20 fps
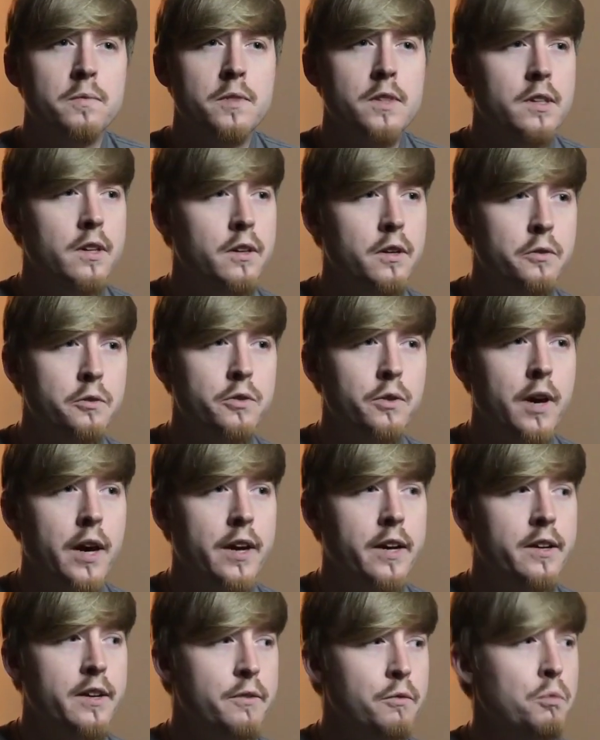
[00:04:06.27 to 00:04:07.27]
you know, so I
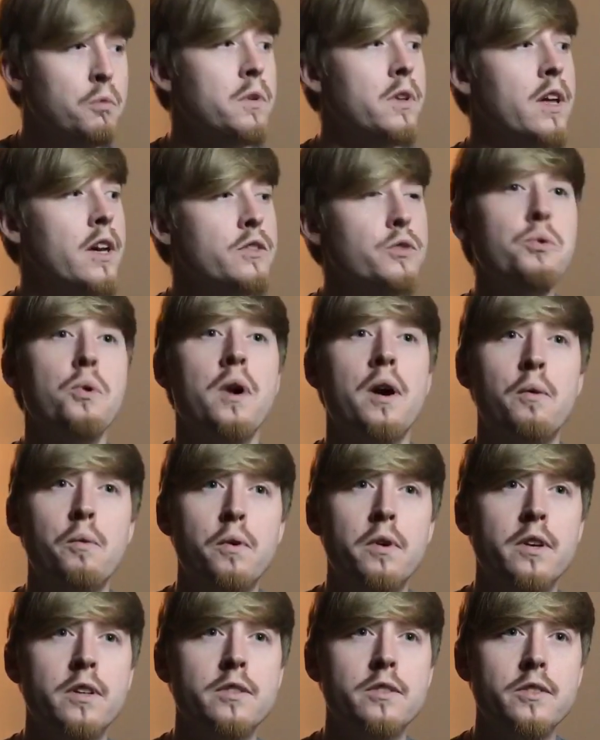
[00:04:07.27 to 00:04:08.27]
didn't even realize who I
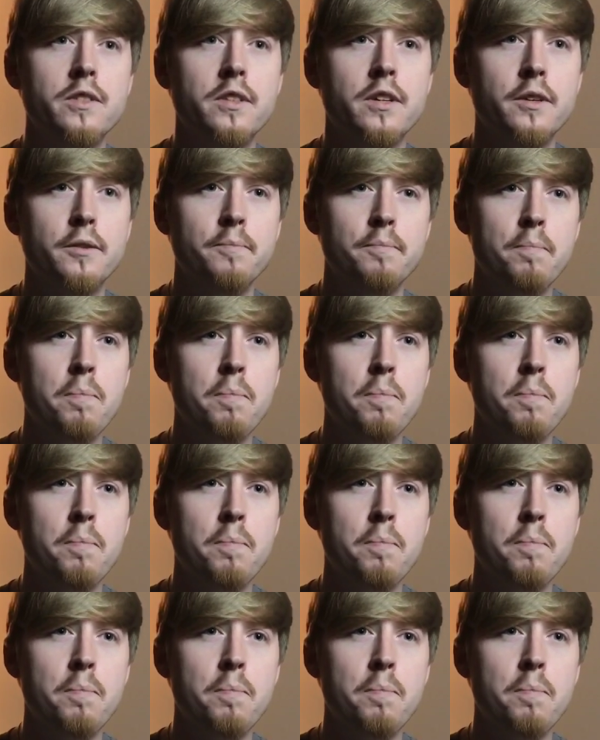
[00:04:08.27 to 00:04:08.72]
was, you know.